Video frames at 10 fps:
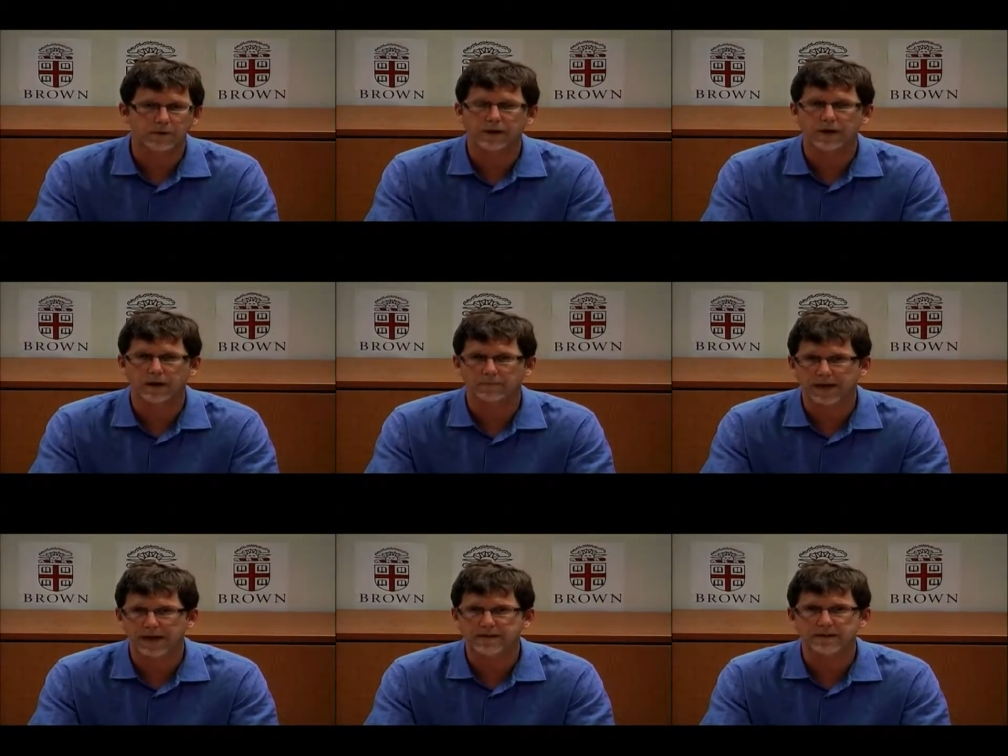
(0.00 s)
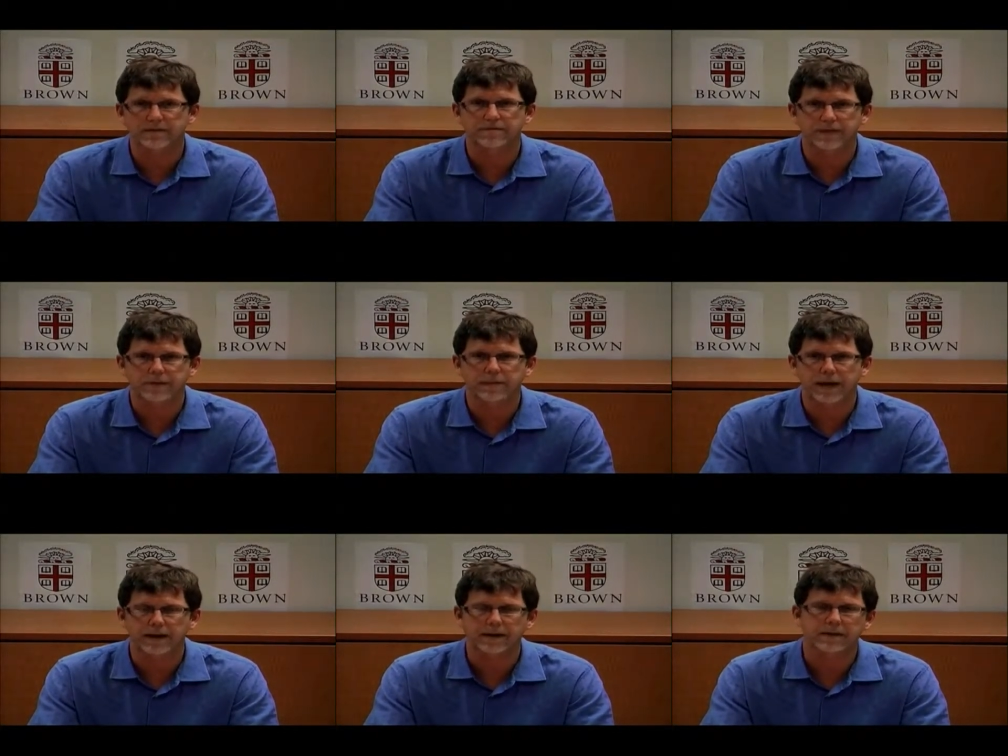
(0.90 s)
what we call a positive
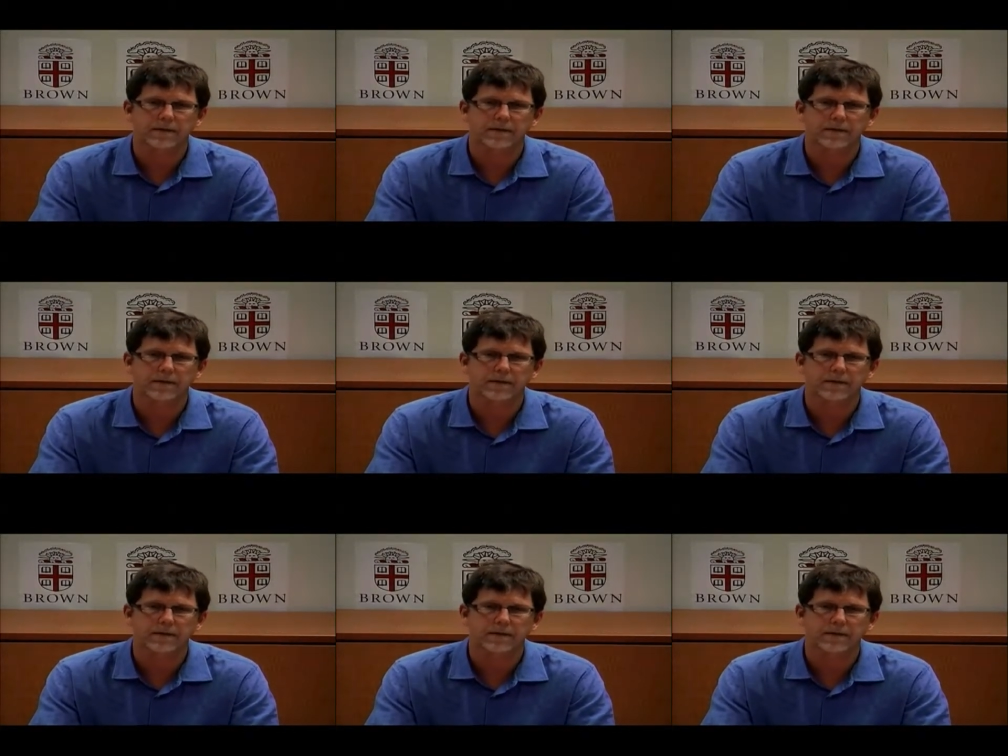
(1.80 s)
feedback.